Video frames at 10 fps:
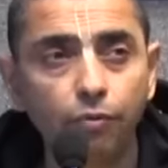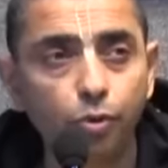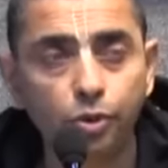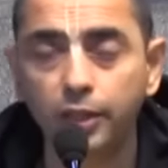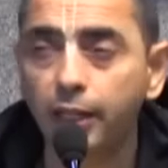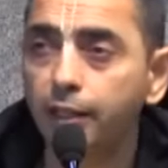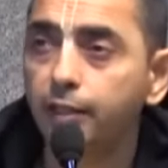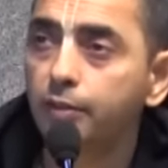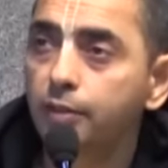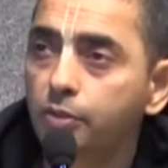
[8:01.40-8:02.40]
force like
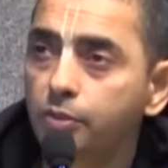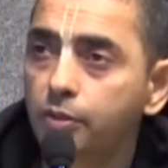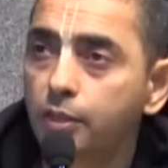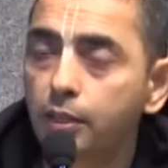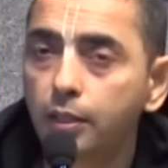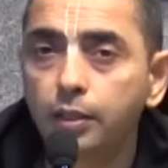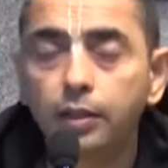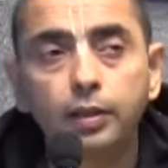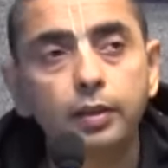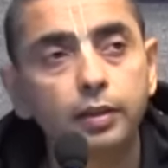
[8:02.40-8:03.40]
you know,
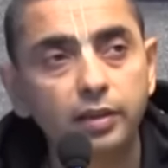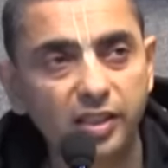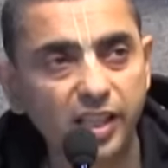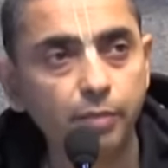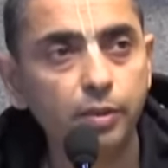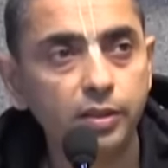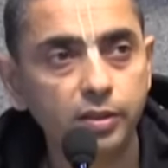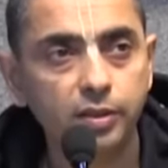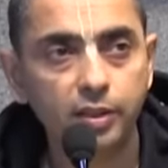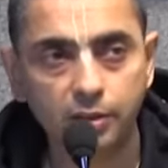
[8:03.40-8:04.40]
the
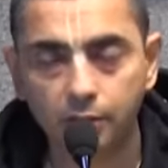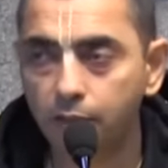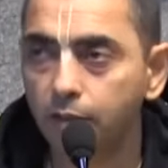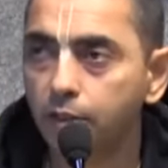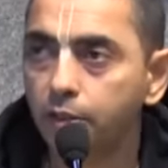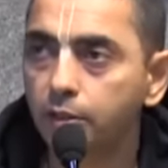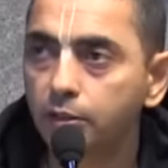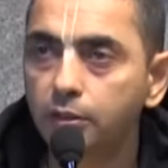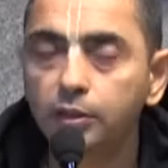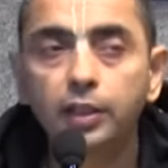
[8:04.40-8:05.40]
demons, the,
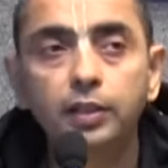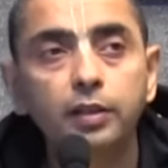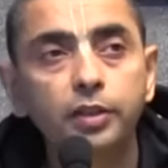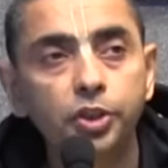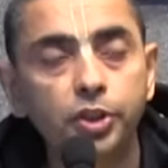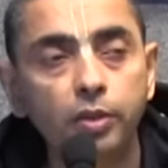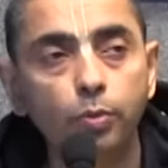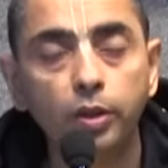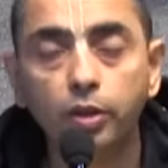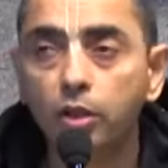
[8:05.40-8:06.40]
in Christian
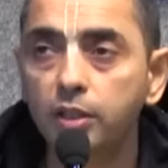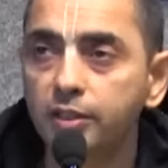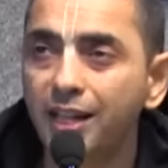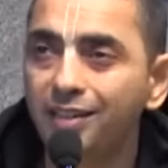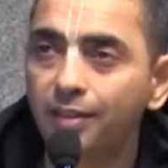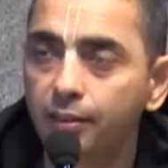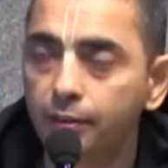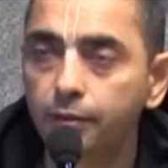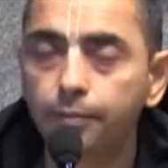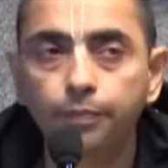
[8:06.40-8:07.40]
world they call it Satan.
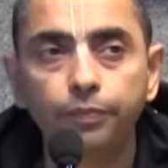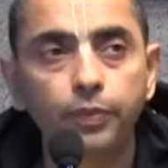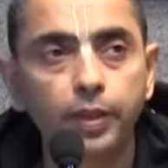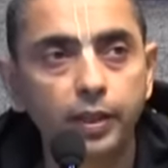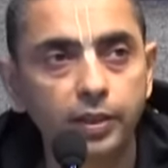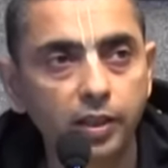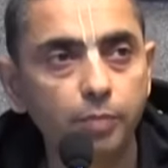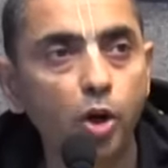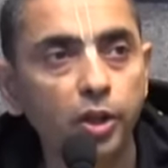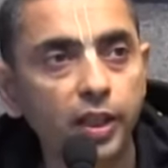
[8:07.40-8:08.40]
It's a
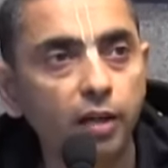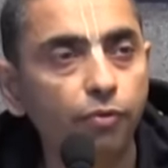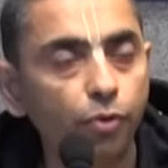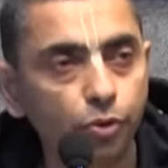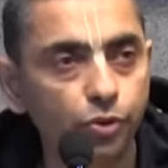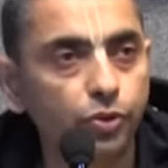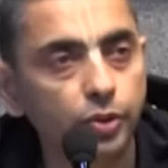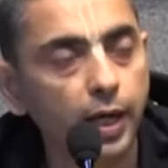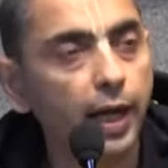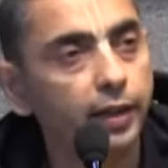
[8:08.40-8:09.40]
demoniac force.
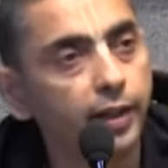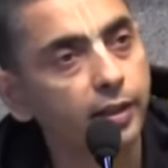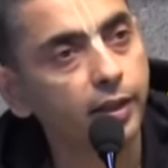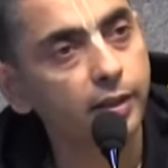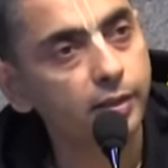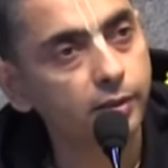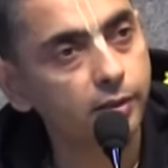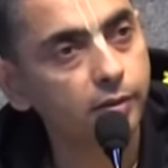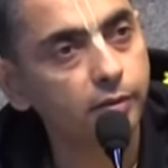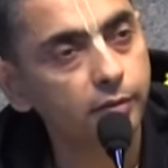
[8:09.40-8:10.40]
And then there
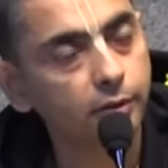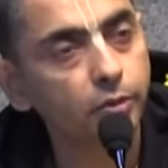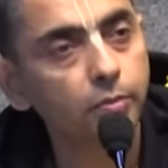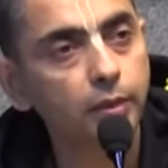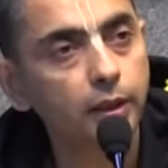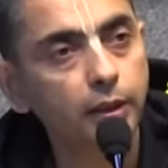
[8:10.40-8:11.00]
is, you know,